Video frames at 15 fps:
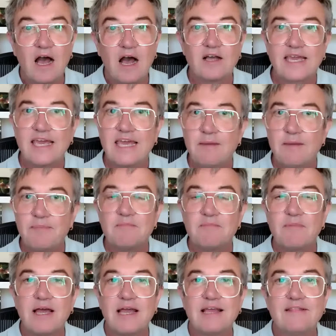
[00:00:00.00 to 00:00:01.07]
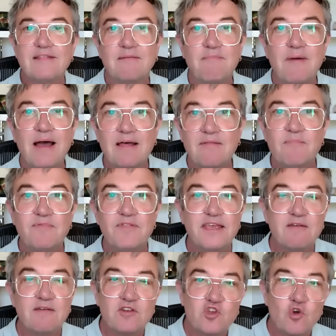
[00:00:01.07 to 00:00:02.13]
I'll keep in mind that
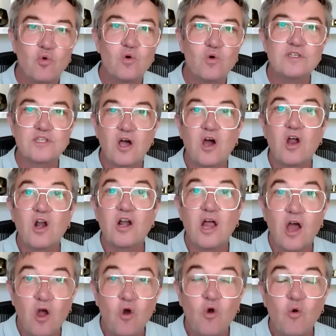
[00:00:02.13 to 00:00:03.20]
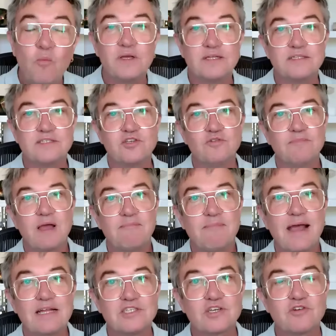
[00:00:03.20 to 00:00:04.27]
the doors are open to my
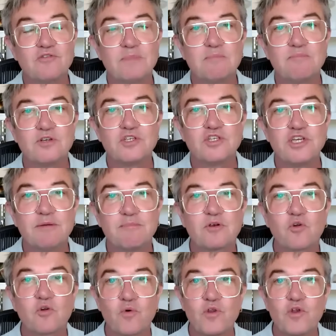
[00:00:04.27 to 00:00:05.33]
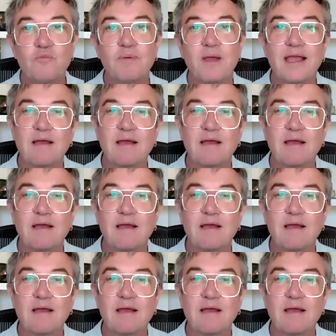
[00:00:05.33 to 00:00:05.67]
magical membership group.